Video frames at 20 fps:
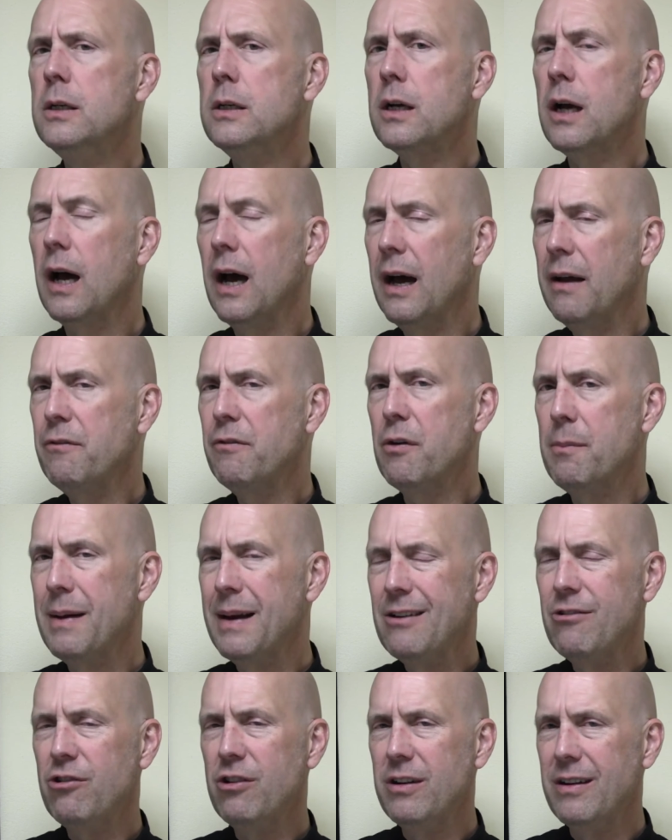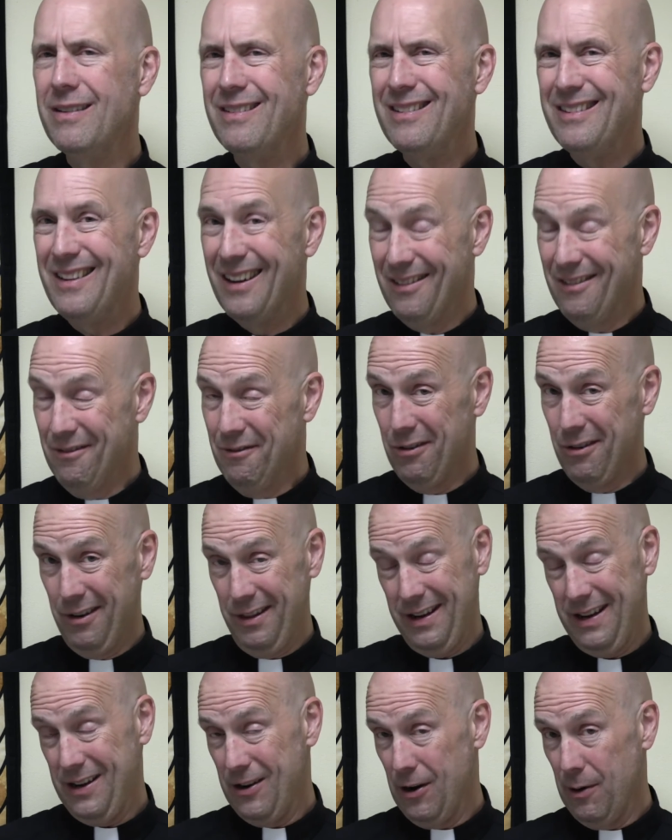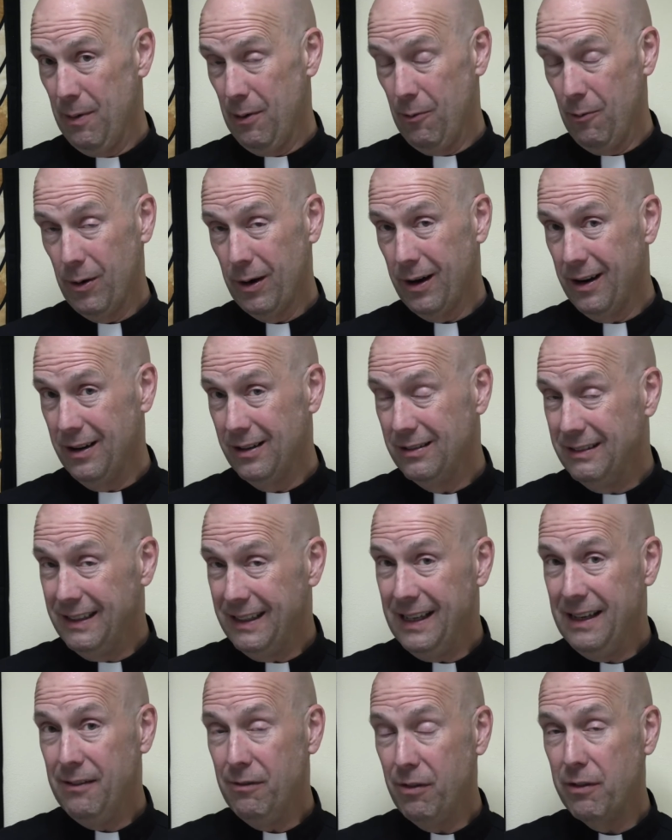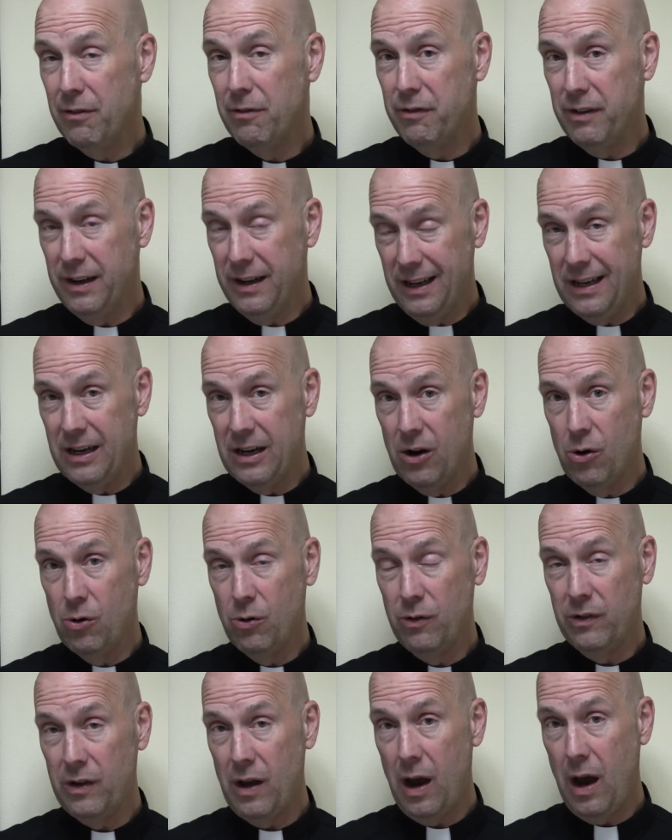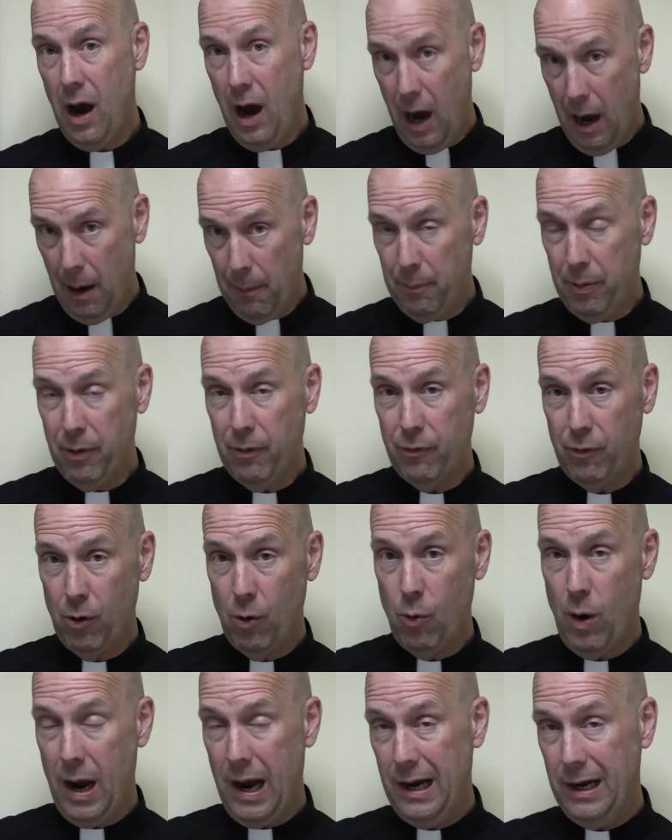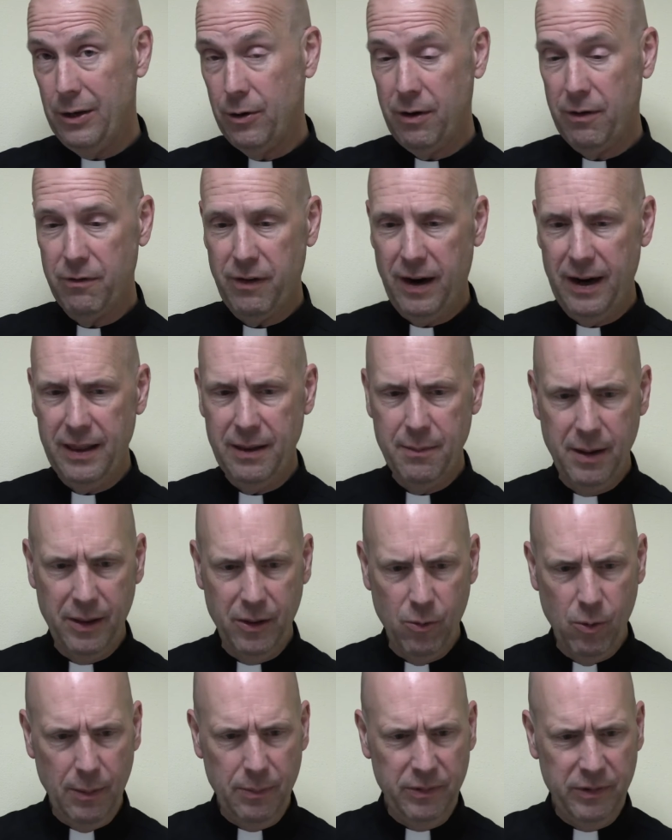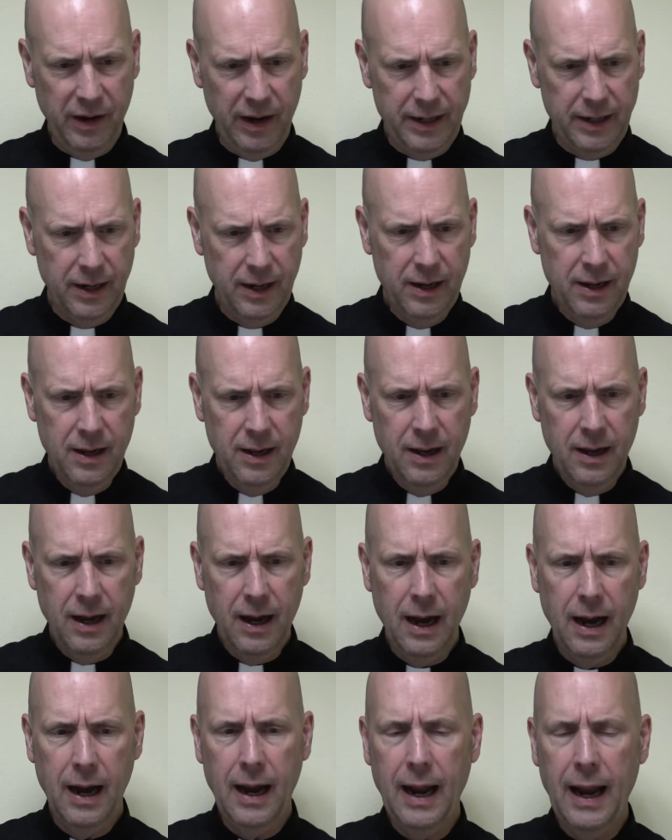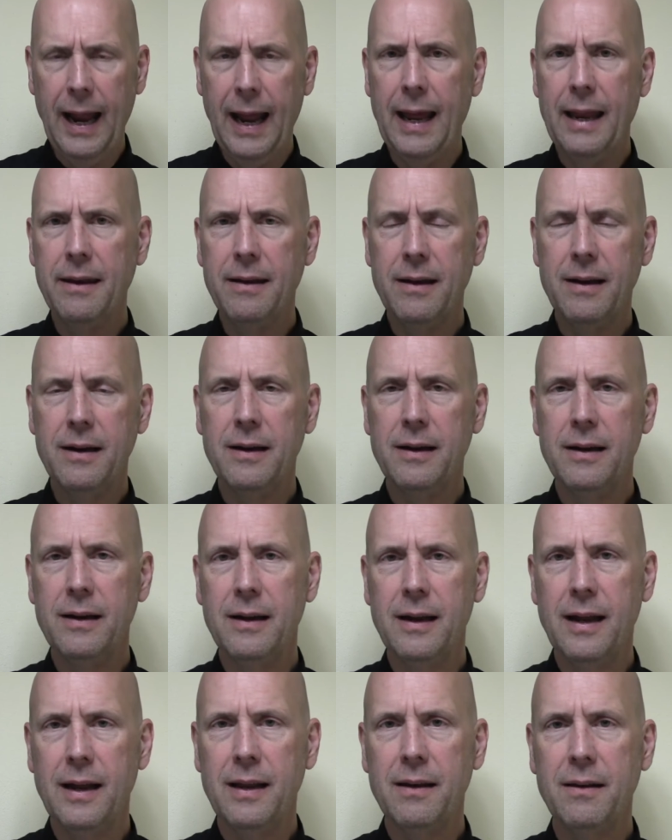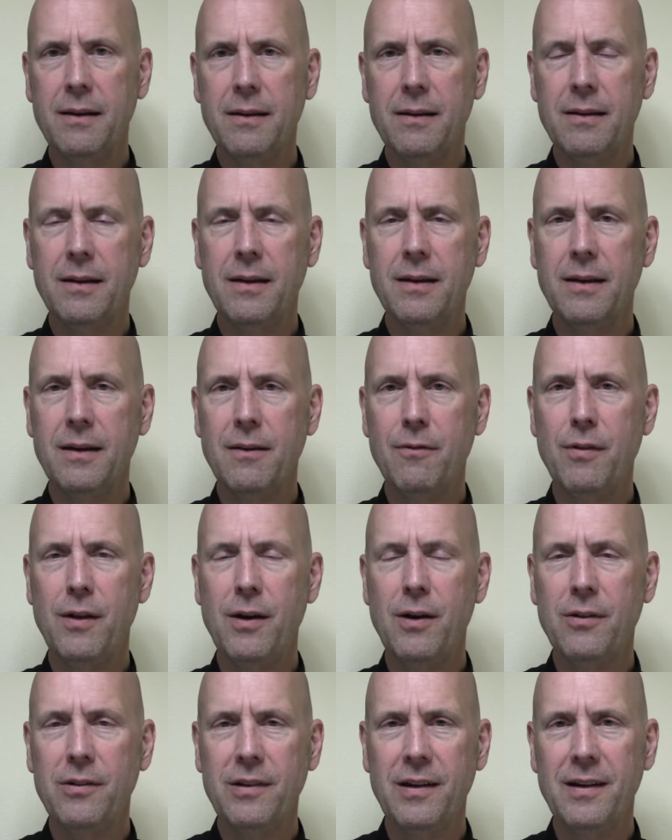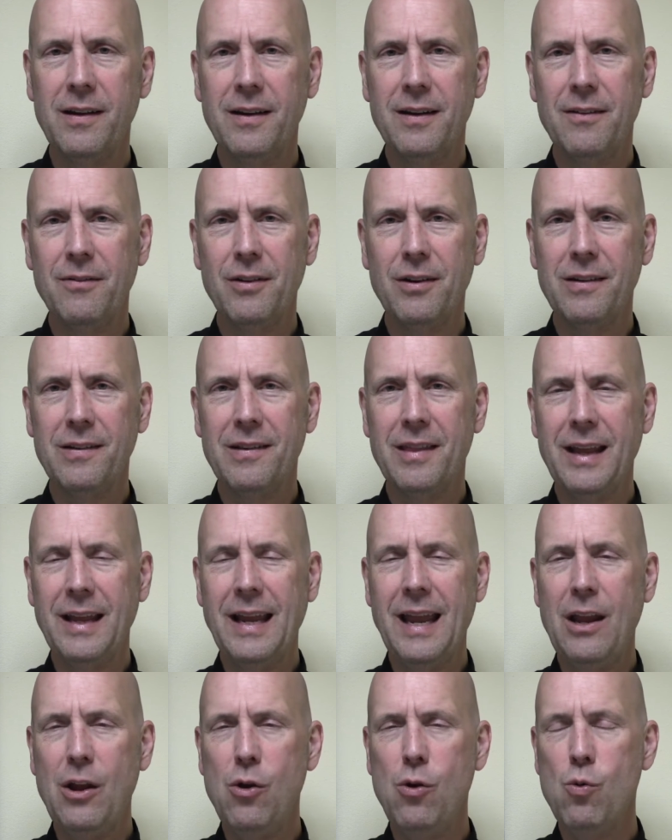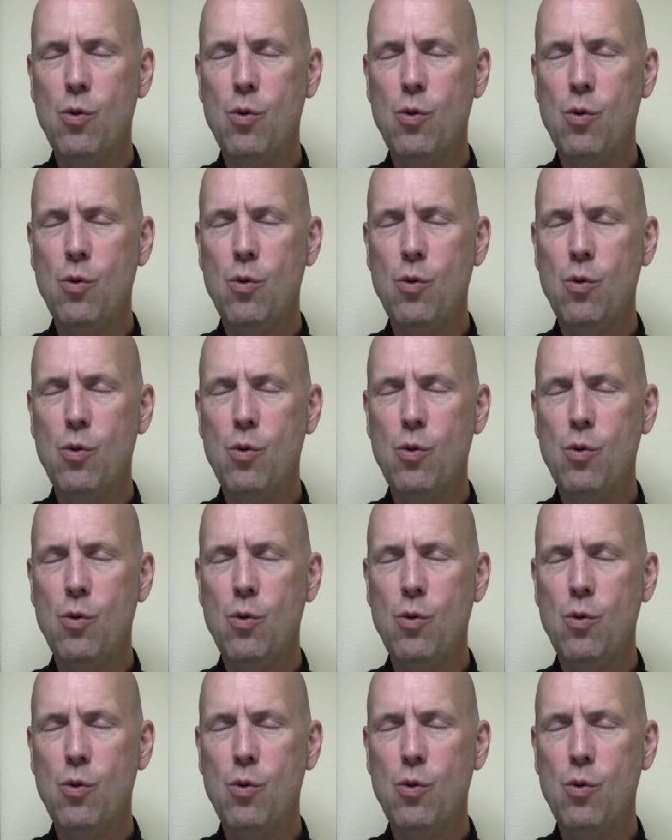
confirmation is done for the year, but we're going to leave the videos up for a while. You can find them on the website, uh, and uh, and if there's a, if there's thinking you